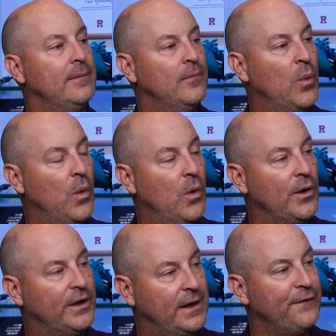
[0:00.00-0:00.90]

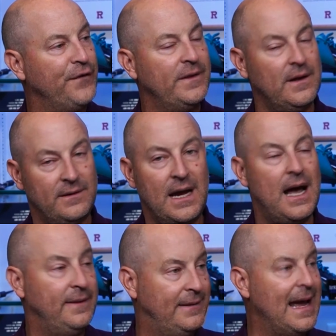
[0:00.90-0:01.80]
more different than
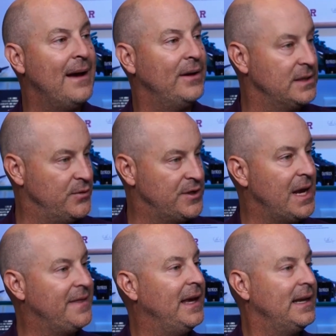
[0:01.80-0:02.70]
Todd Downing's, which
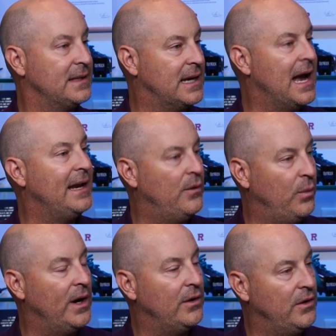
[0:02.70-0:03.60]
I think is kind of
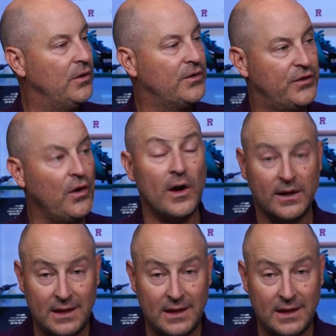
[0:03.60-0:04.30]
where you're starting.